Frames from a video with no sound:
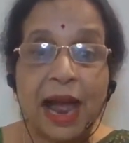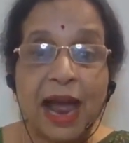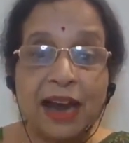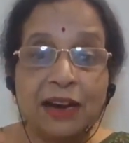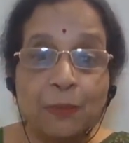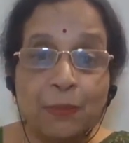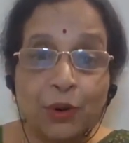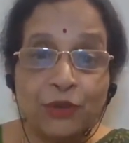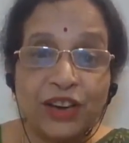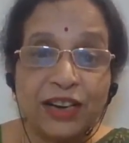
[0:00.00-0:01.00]
and
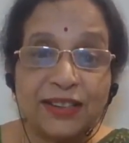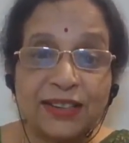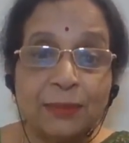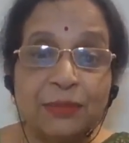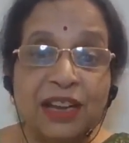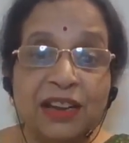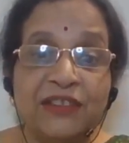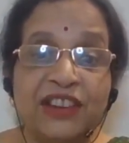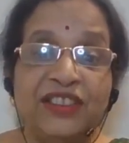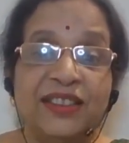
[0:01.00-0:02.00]
projects something
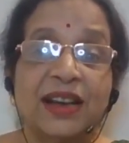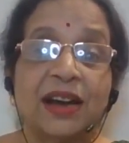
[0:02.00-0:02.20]
which is